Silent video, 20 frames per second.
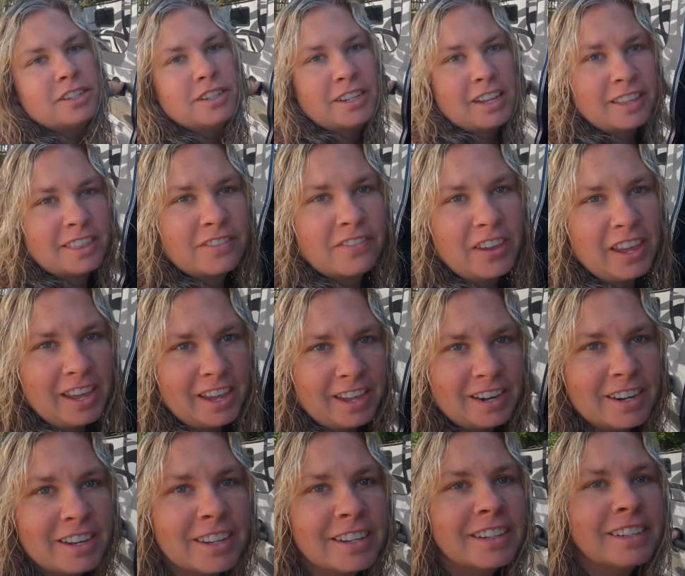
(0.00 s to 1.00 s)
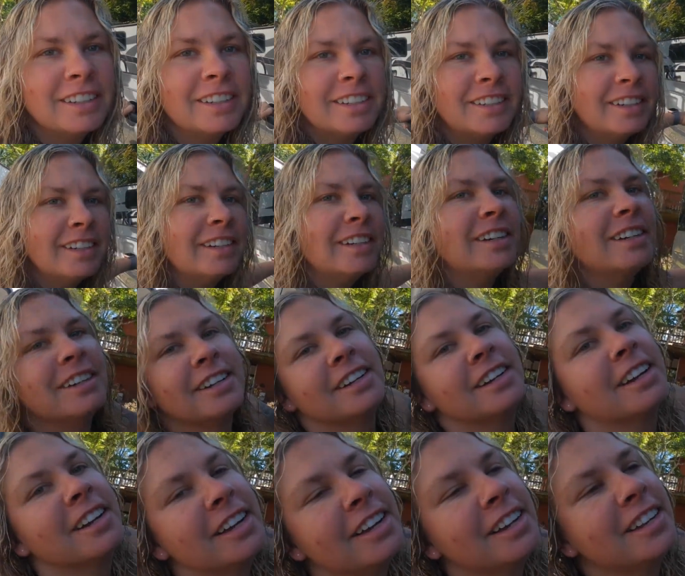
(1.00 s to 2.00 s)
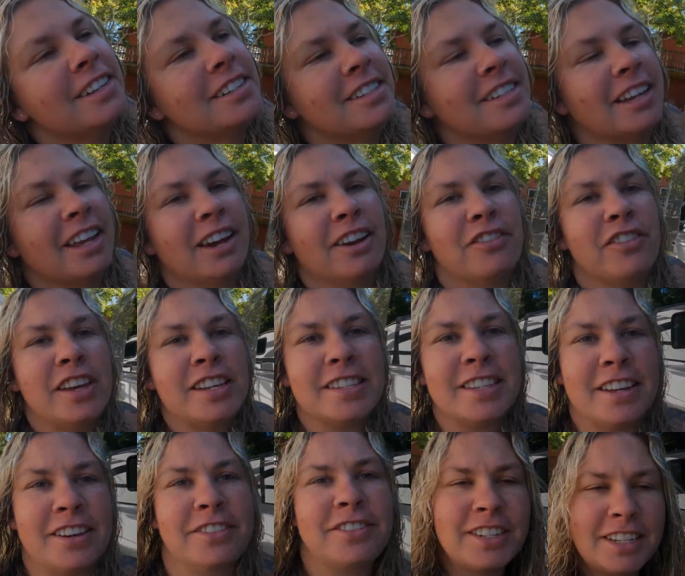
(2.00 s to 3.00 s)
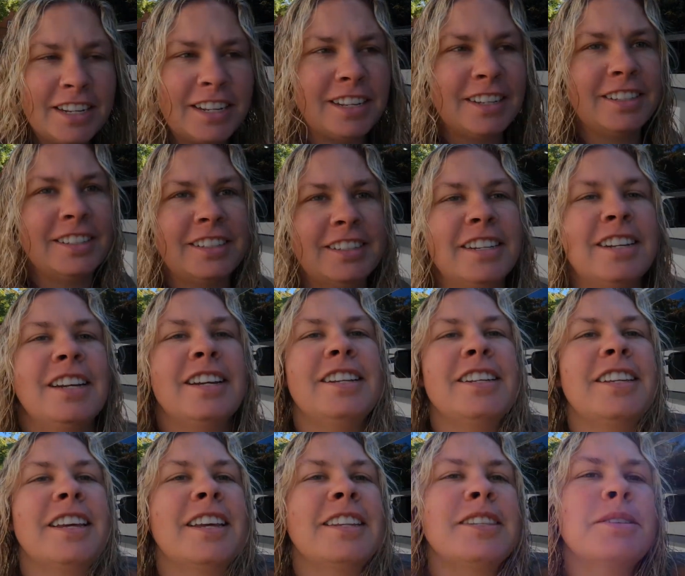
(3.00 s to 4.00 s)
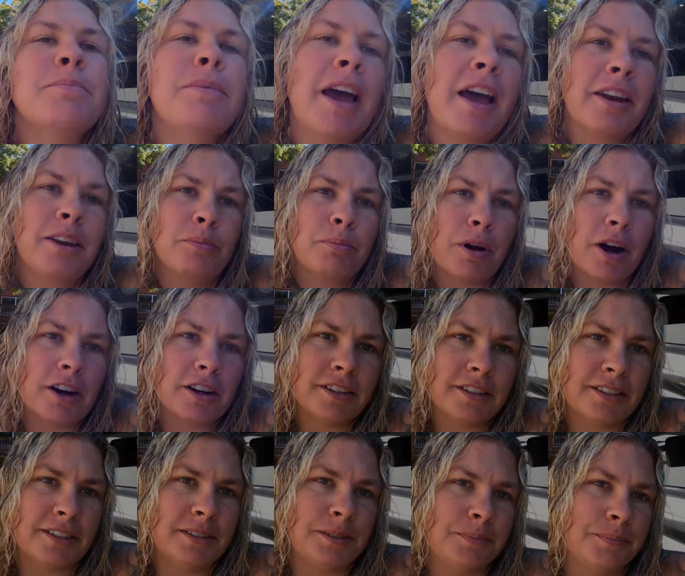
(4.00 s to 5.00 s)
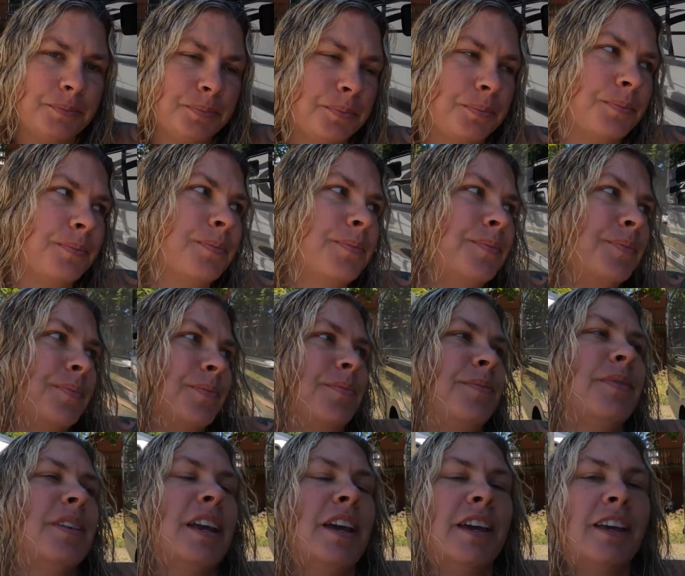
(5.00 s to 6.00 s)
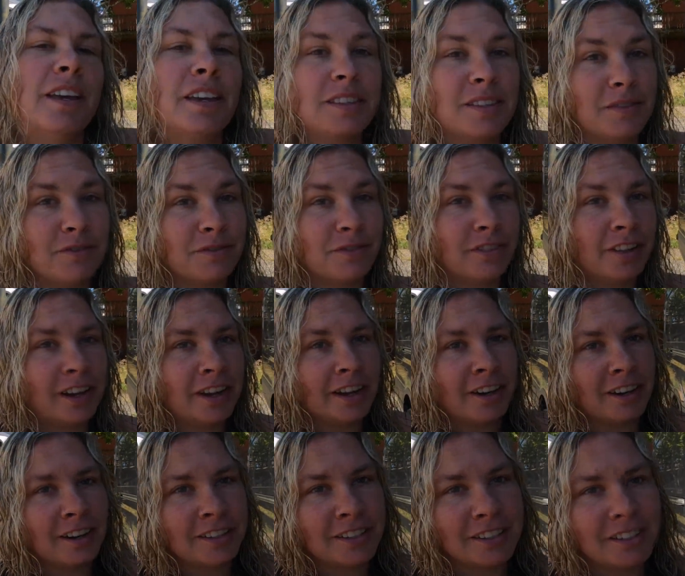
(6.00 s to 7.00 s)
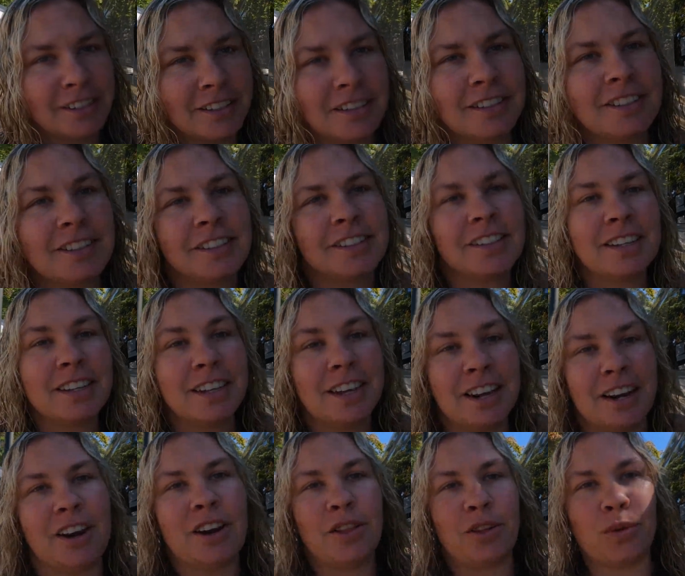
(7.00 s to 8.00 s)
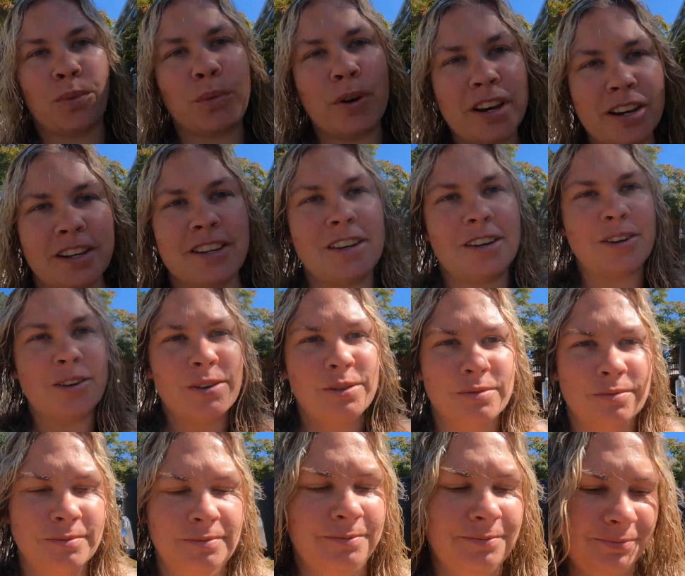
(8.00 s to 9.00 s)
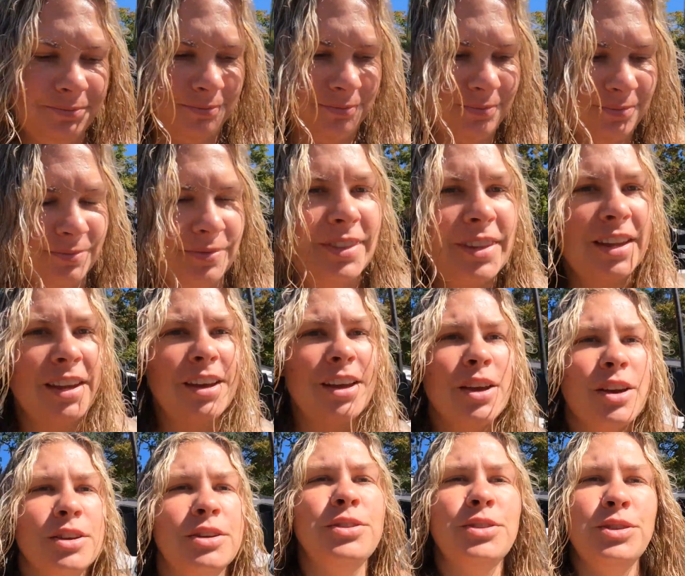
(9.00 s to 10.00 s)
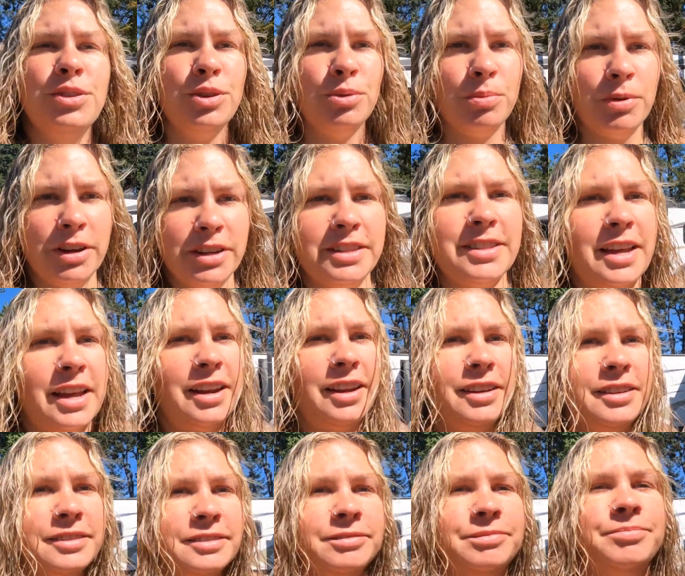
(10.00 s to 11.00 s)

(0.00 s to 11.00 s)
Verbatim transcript: to take the van to get a facelift. Get some added parts. Get some flares. Get another window. Super excited.